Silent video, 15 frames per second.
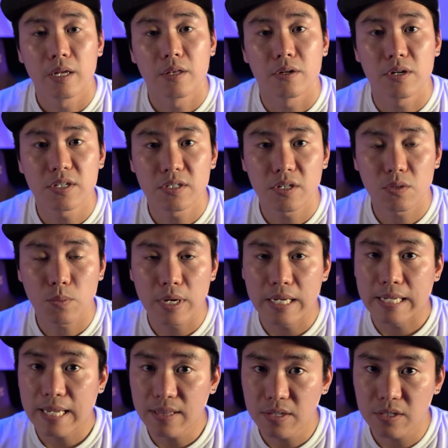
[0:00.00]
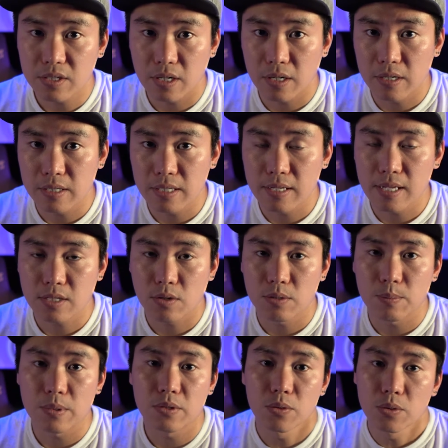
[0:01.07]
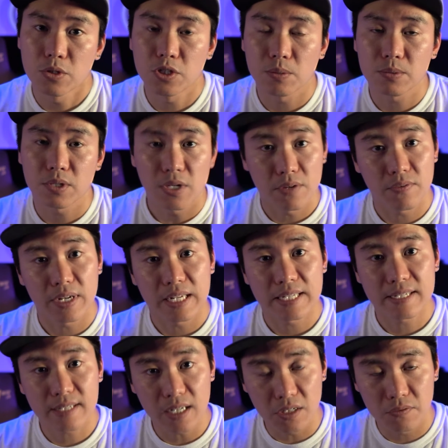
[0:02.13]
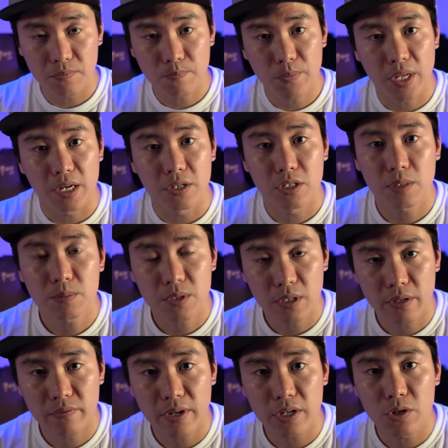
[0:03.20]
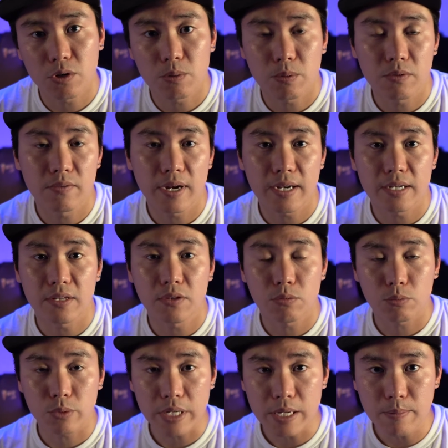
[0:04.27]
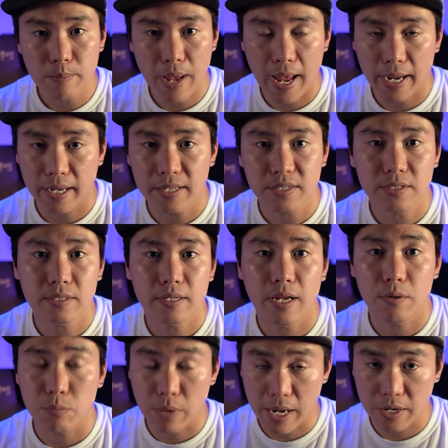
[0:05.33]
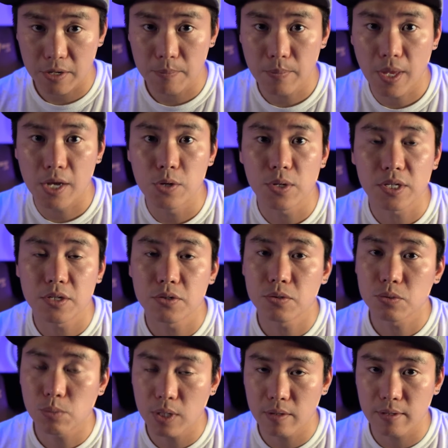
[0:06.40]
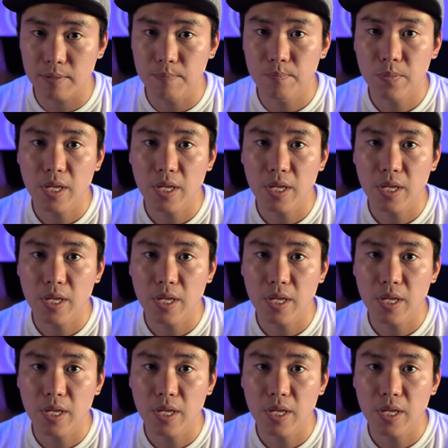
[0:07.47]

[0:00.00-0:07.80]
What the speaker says: There is another way to get these cards, and that's going to be through the Jumpstart event itself. In a Jumpstart event, you are provided 3 packets at random, and you get to choose one of them,